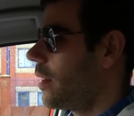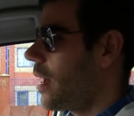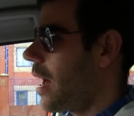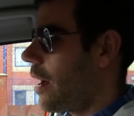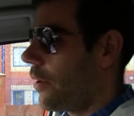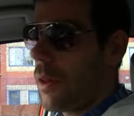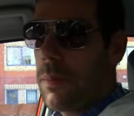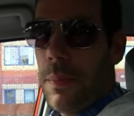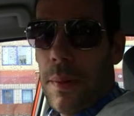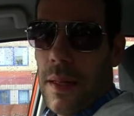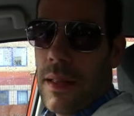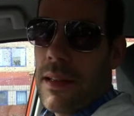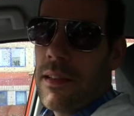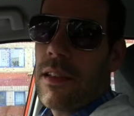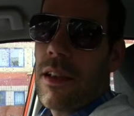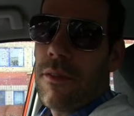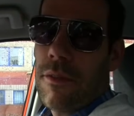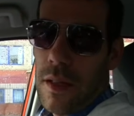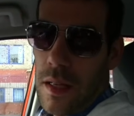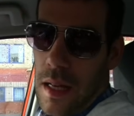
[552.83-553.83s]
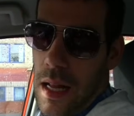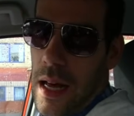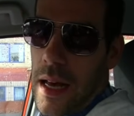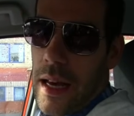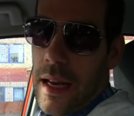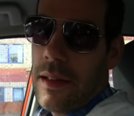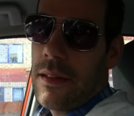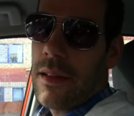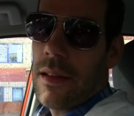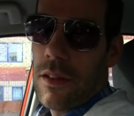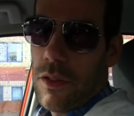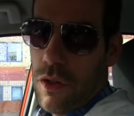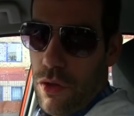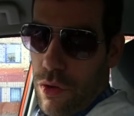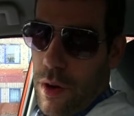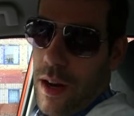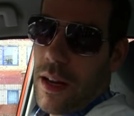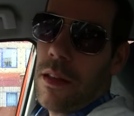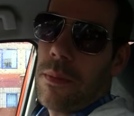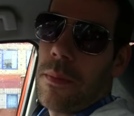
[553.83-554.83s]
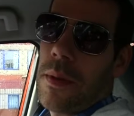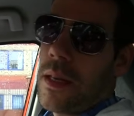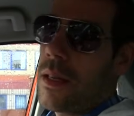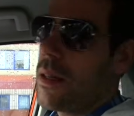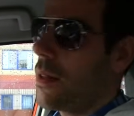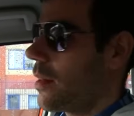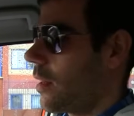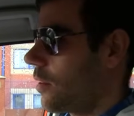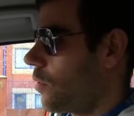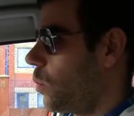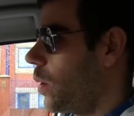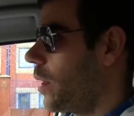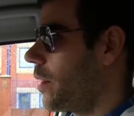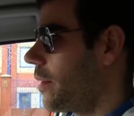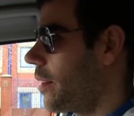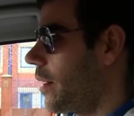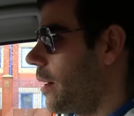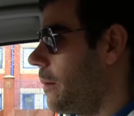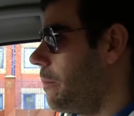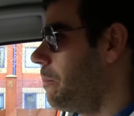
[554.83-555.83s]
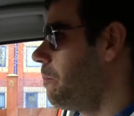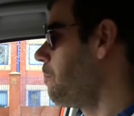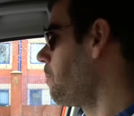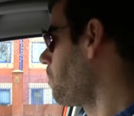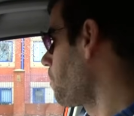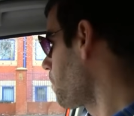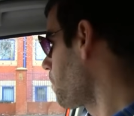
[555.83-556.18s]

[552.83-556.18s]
how the police have lied and tricked me this one time.